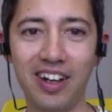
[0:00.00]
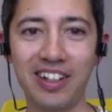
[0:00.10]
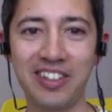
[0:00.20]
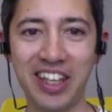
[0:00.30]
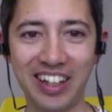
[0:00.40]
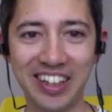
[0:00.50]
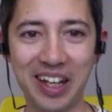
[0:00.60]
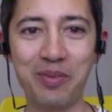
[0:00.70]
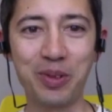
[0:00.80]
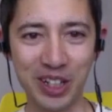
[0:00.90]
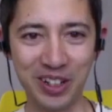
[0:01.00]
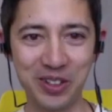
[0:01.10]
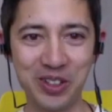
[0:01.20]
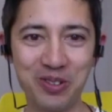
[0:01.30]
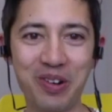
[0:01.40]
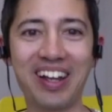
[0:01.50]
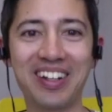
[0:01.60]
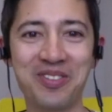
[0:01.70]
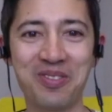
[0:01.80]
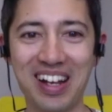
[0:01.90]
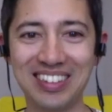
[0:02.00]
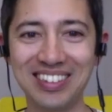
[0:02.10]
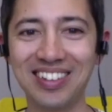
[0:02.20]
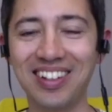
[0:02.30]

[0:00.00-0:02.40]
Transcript: Scaling Up, which I know you read as well.